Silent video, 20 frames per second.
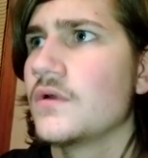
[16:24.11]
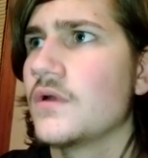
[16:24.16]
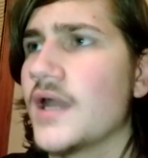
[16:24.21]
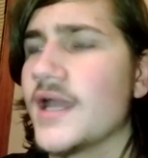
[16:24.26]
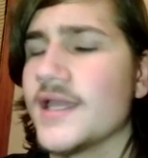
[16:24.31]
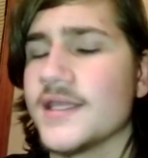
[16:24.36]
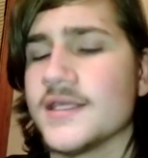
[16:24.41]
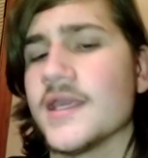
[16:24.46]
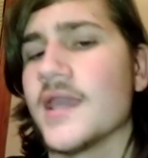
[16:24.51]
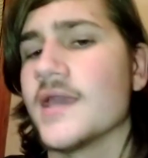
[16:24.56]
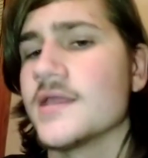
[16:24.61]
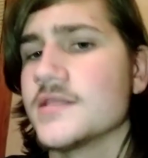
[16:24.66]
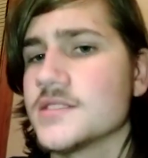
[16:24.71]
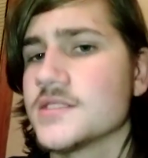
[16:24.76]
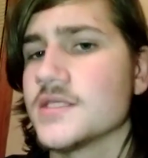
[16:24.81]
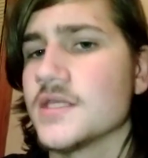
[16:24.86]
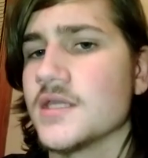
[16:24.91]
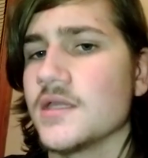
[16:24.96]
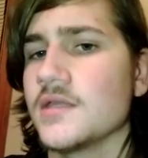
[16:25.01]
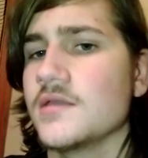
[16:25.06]
I can
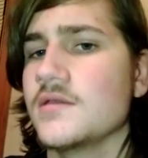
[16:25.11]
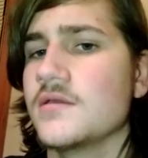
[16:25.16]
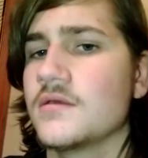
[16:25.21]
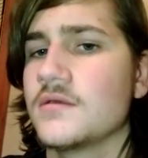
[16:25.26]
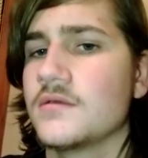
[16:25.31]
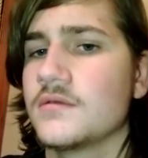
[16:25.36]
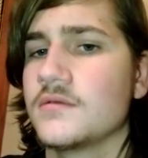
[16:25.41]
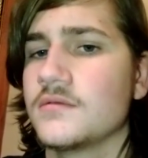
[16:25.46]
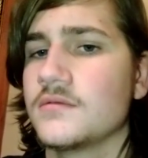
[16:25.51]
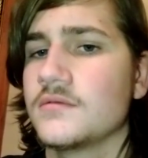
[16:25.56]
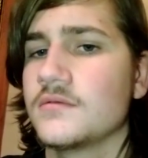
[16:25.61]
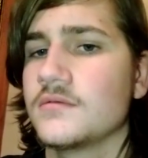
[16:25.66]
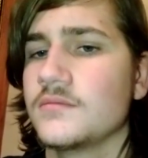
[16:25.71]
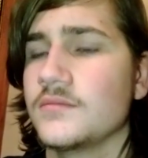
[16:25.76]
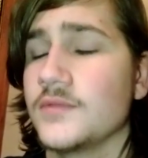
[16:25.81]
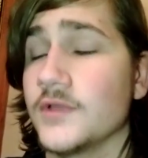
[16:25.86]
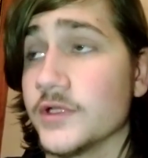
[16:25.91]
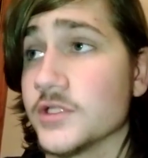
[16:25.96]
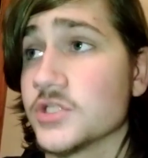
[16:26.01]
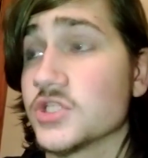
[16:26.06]
say,
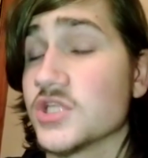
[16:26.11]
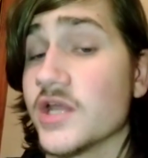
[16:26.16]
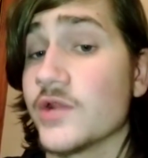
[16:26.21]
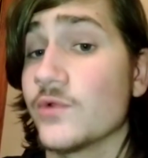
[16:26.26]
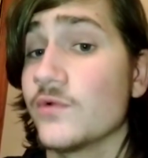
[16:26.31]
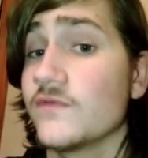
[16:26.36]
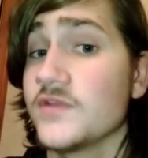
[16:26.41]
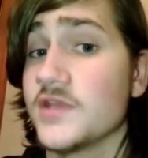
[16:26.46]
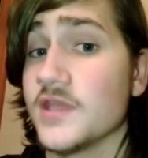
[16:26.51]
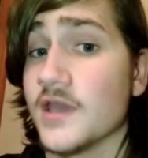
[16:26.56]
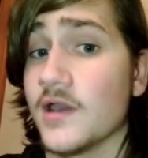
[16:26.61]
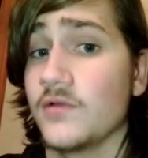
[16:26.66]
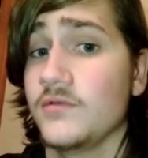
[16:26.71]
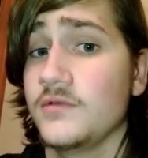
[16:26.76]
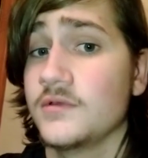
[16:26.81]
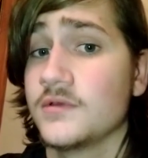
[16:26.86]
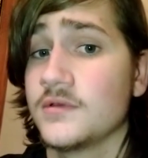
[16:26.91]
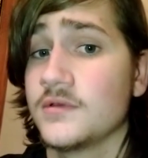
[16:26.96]
beyond a shadow of a doubt,